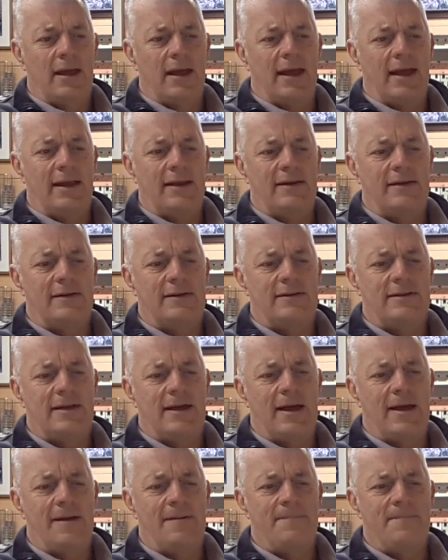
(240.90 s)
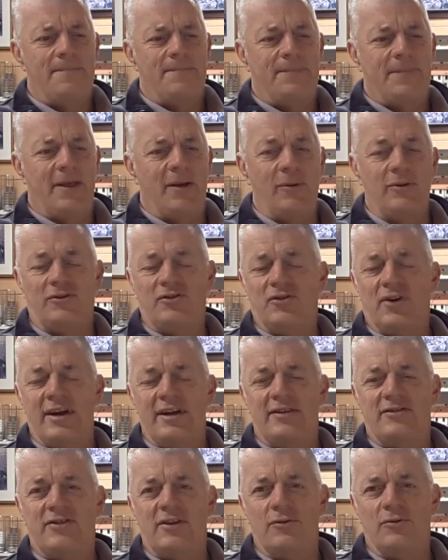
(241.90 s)
and it was great
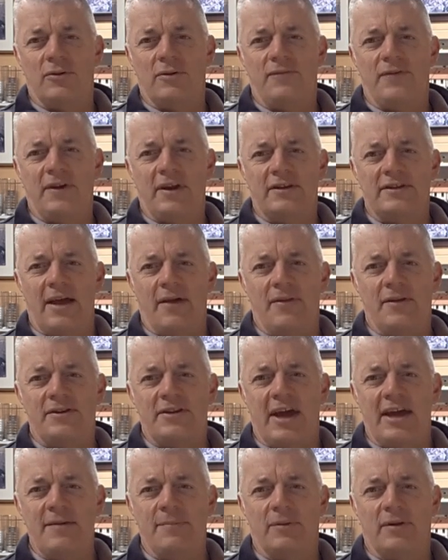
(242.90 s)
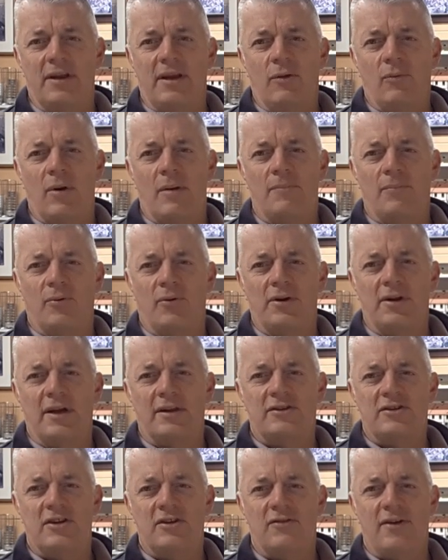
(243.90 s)
to see all the figures out on the table. And at one point I
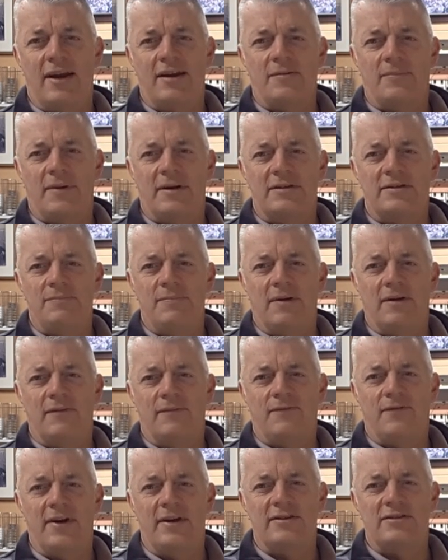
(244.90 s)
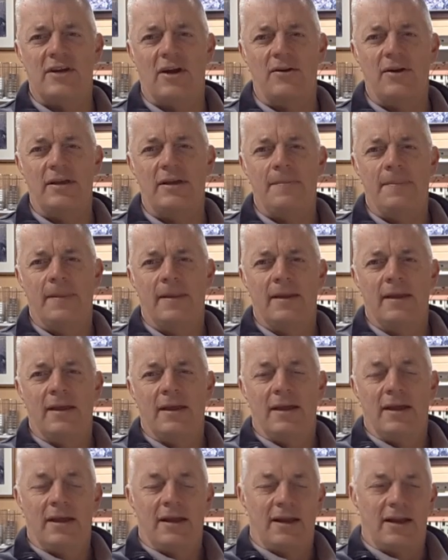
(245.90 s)
turned around to my friend Tony,
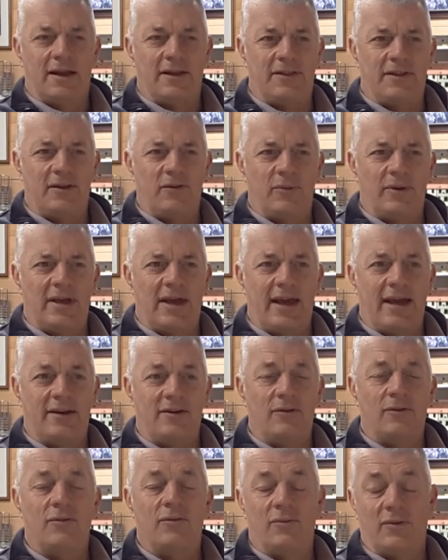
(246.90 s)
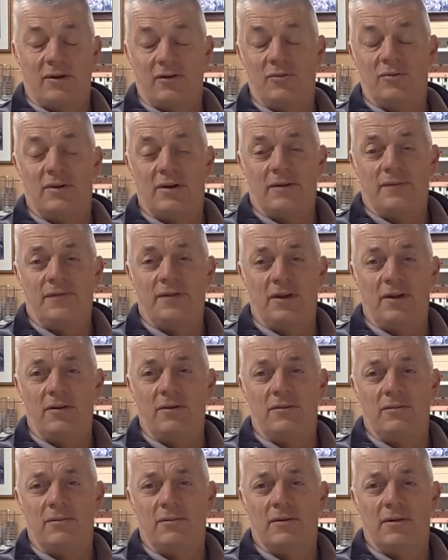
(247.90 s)
and I think we had quite a few
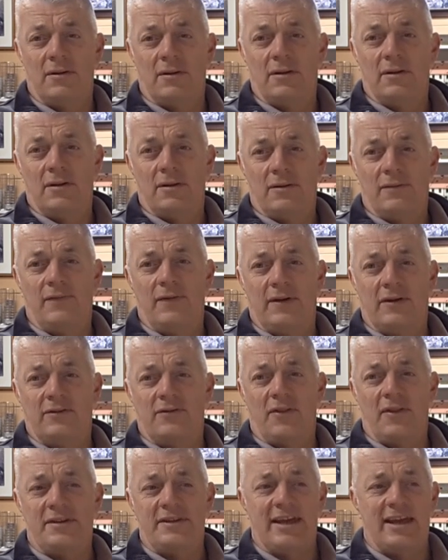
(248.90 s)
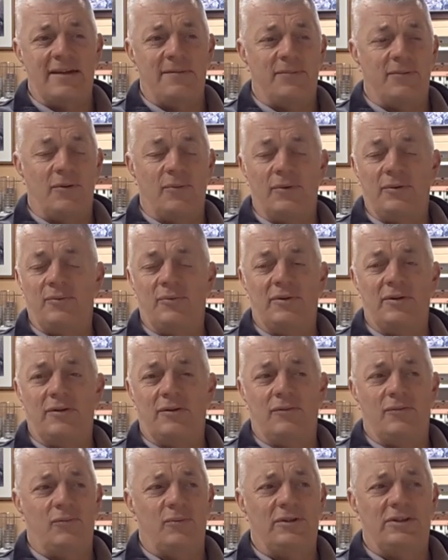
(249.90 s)
figures on the table.
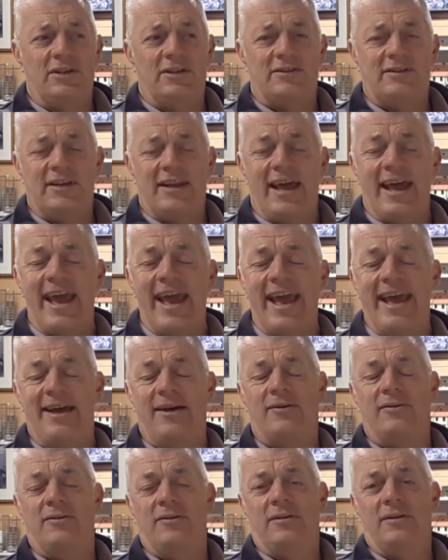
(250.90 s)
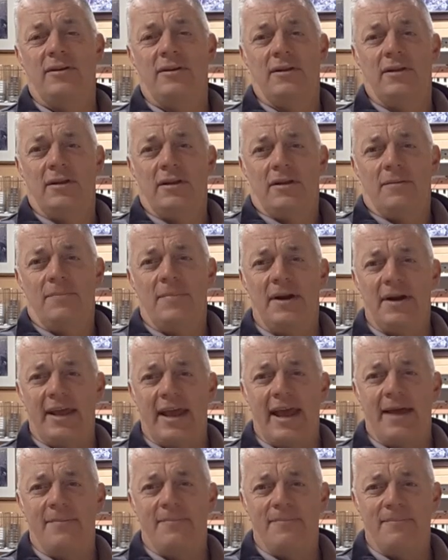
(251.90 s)
We just said, how
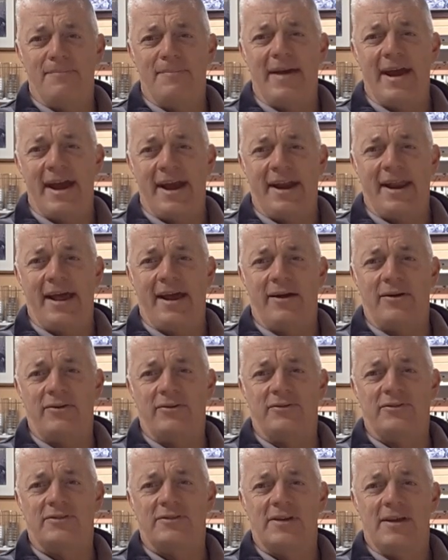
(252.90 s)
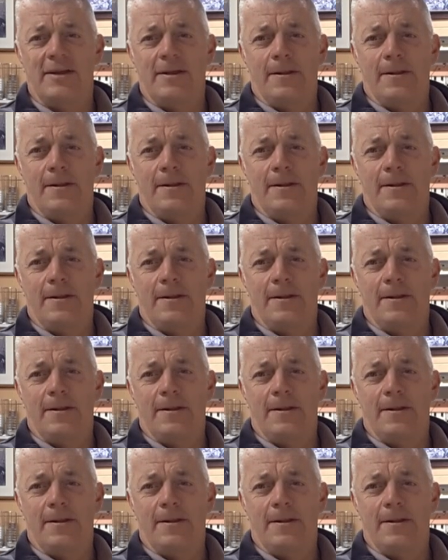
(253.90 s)
many man hours